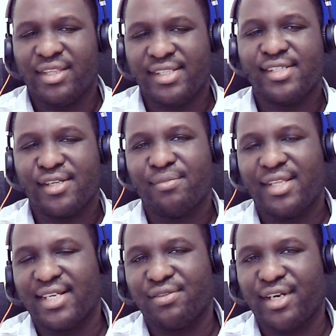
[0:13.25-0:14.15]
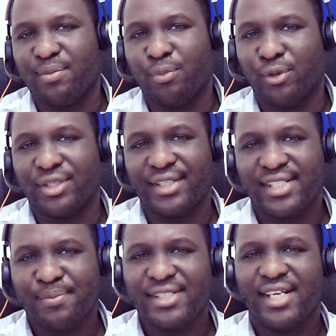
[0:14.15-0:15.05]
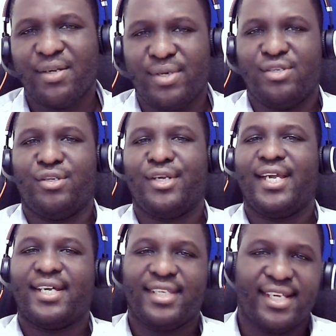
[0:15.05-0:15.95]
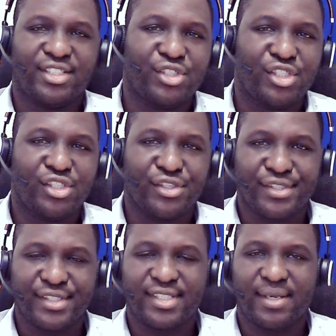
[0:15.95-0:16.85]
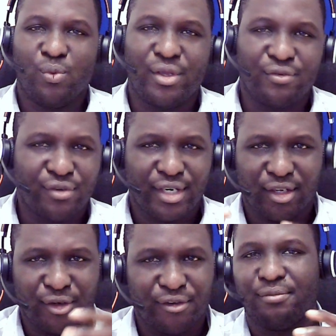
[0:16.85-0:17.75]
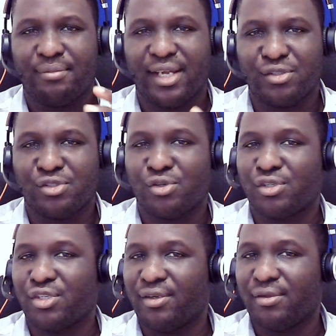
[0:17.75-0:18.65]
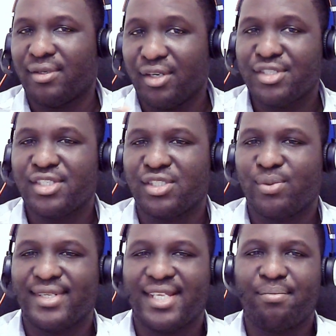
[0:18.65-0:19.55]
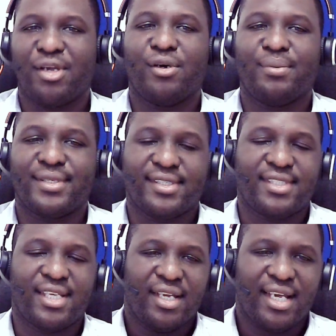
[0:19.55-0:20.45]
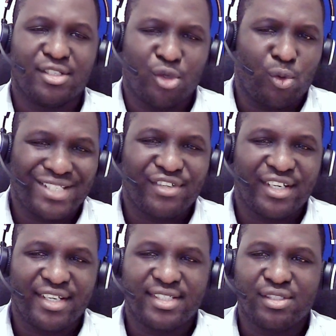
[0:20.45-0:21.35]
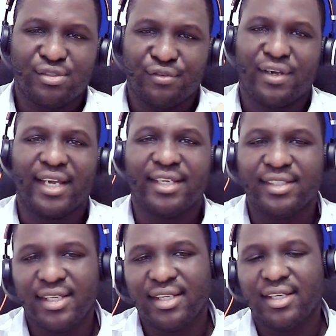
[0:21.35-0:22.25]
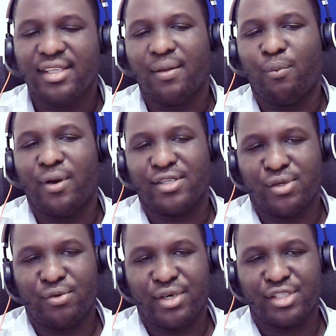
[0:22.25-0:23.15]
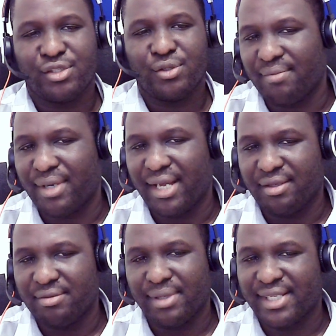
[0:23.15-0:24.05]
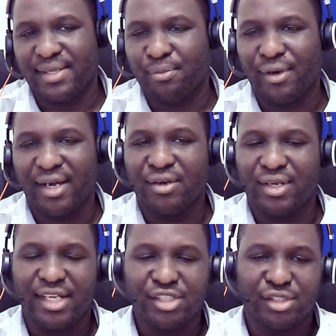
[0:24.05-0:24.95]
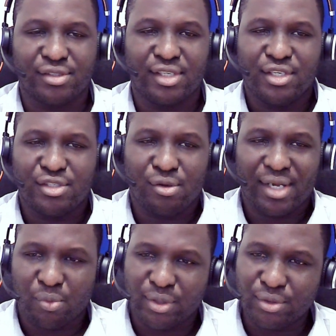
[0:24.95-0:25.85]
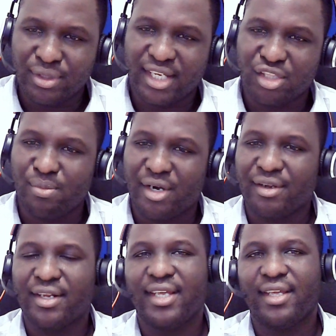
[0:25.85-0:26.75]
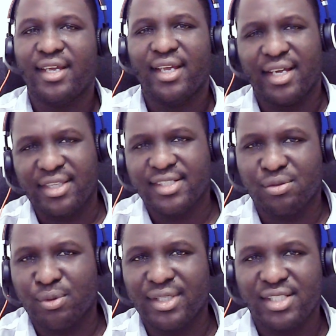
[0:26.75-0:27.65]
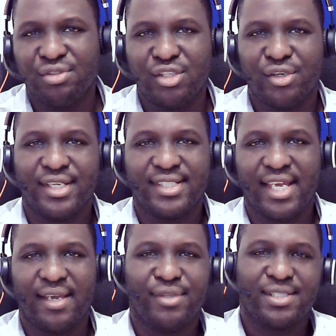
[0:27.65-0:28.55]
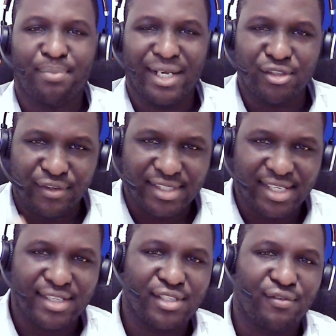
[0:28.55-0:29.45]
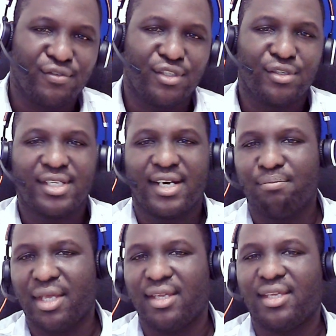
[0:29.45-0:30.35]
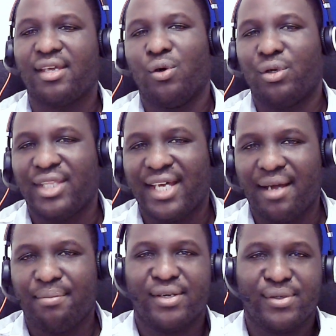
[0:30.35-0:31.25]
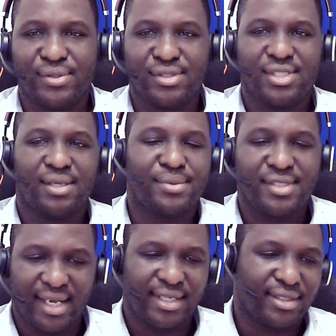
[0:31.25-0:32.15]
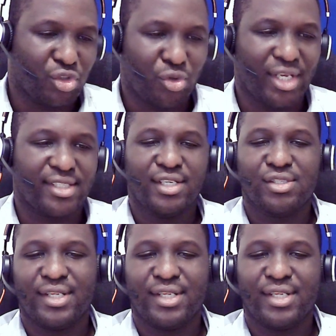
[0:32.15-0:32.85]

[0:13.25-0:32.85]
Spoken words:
This is something that is very important, especially when you're looking at a heterogeneous system where you've got a lot of microstructural constituents that make up a system. It's not always very easy to find the Poisson ratio by simple calculations. So can we do that numerically? And this is what this video is aimed. It's part of a series of videos that I'm making on the Abaqus tips and tricks.